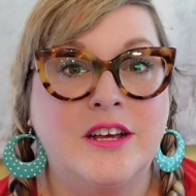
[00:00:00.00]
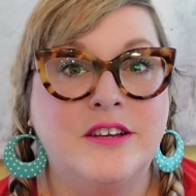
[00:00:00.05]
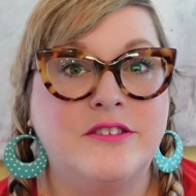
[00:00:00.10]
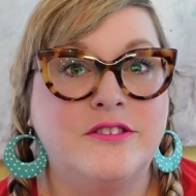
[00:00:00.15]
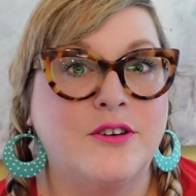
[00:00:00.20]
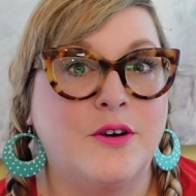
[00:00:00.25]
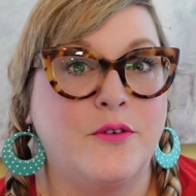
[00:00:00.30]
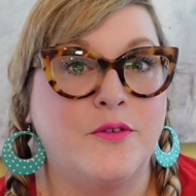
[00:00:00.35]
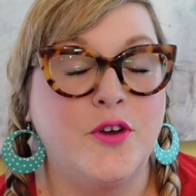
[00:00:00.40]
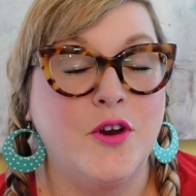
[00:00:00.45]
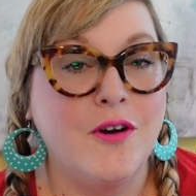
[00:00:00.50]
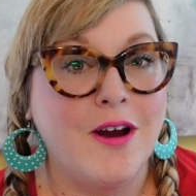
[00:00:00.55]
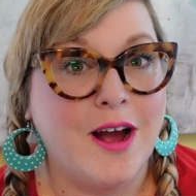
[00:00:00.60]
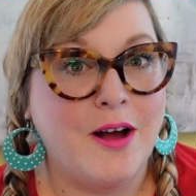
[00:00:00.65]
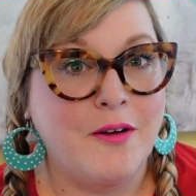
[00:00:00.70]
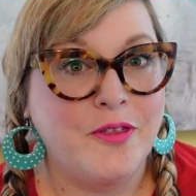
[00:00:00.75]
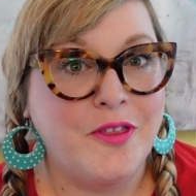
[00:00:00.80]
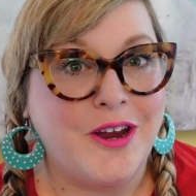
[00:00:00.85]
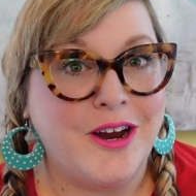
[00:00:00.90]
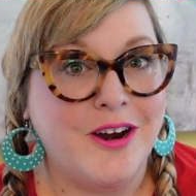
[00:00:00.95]
So if you're
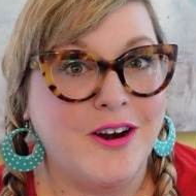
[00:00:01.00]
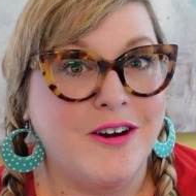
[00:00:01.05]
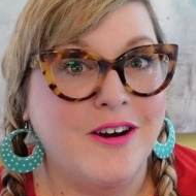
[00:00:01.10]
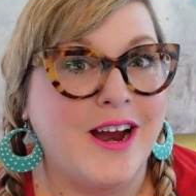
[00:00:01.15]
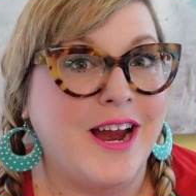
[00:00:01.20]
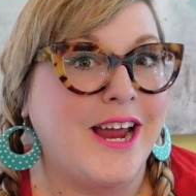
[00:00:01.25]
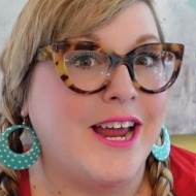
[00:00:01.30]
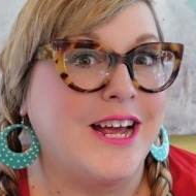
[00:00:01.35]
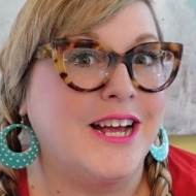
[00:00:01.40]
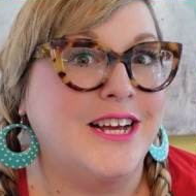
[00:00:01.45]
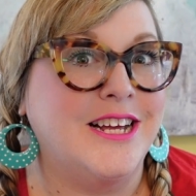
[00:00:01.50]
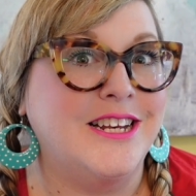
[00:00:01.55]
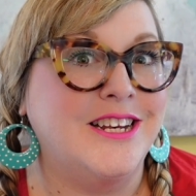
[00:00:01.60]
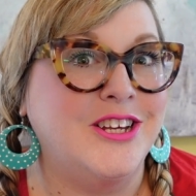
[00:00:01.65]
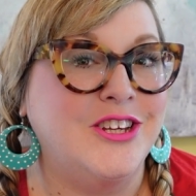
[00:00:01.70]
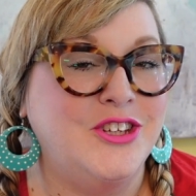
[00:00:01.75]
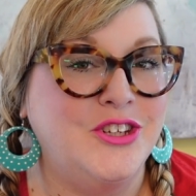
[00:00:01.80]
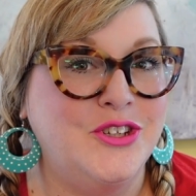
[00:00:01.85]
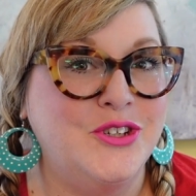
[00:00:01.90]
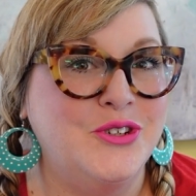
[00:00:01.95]
out there and
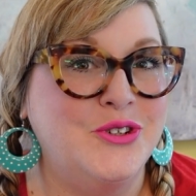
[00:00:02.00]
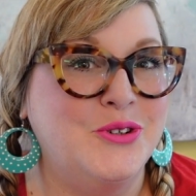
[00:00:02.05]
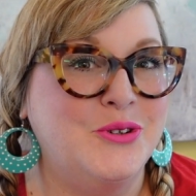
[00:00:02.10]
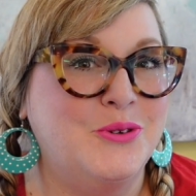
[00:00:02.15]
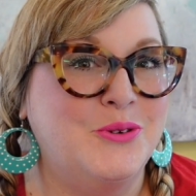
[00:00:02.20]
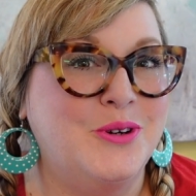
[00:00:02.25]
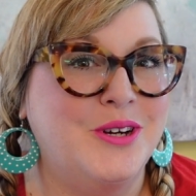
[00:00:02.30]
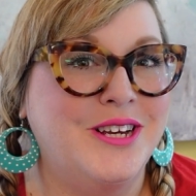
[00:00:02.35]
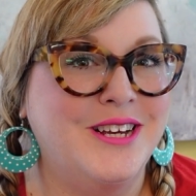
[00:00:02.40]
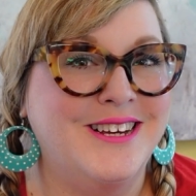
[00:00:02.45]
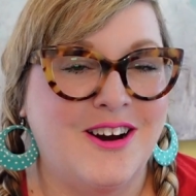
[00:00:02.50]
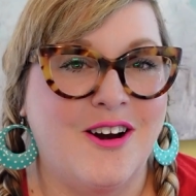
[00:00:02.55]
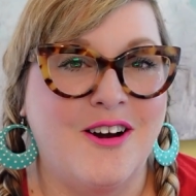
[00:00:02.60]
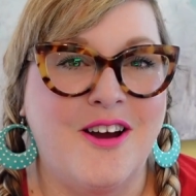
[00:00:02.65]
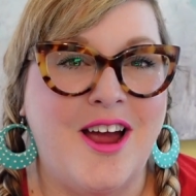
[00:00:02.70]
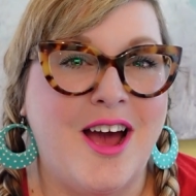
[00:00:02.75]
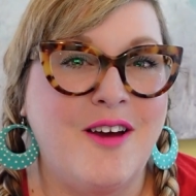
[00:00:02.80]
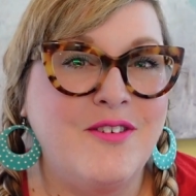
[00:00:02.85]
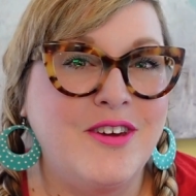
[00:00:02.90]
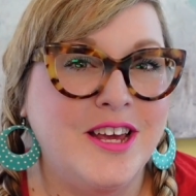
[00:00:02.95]
you are
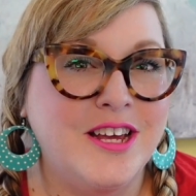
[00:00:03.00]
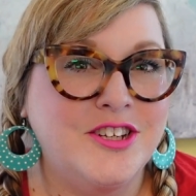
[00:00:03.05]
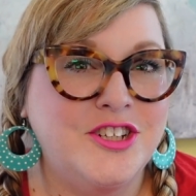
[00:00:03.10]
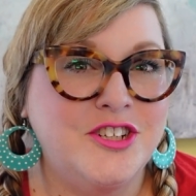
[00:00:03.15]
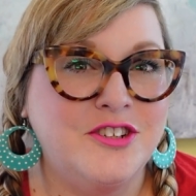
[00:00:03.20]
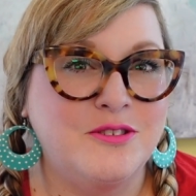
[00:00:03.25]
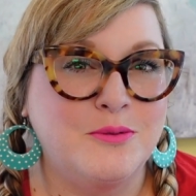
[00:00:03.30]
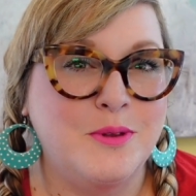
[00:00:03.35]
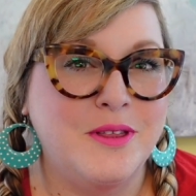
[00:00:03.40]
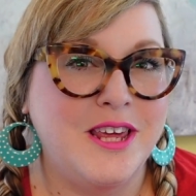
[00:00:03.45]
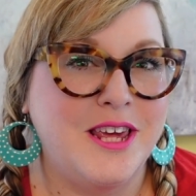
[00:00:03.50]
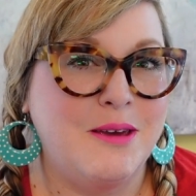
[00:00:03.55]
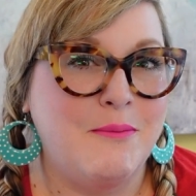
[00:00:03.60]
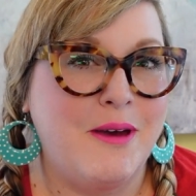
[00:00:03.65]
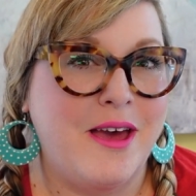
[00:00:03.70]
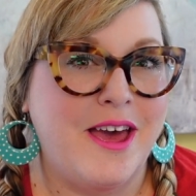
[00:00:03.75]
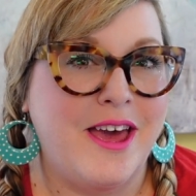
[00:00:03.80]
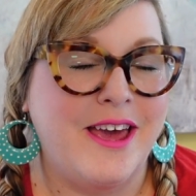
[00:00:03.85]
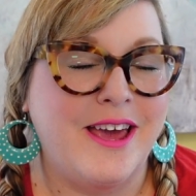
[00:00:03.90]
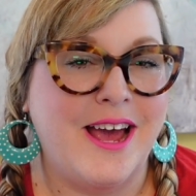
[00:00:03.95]
having issues with
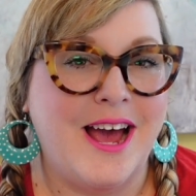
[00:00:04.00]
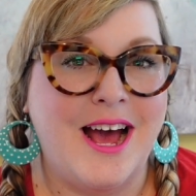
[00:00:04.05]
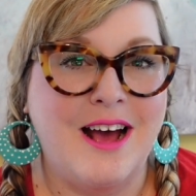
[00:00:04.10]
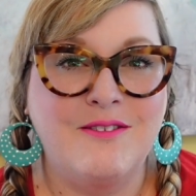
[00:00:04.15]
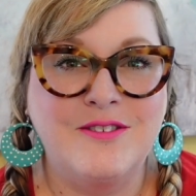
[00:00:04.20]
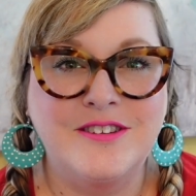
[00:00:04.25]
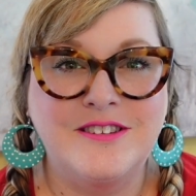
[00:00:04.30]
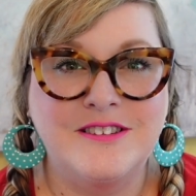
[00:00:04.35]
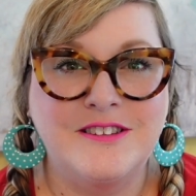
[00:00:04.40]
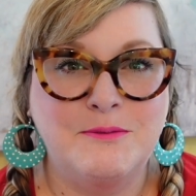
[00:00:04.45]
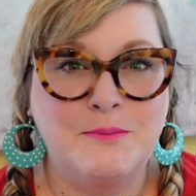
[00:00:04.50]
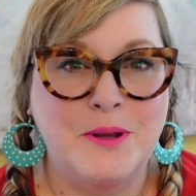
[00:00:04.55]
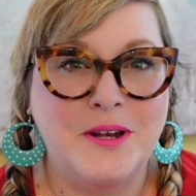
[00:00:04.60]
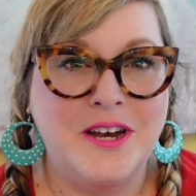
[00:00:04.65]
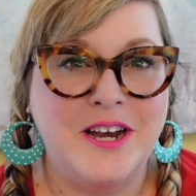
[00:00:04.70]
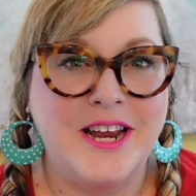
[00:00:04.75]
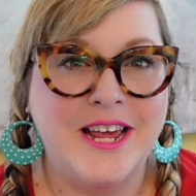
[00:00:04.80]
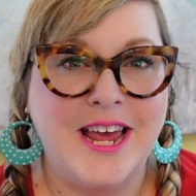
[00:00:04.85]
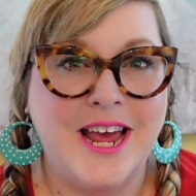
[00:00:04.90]
eBay, have a suspended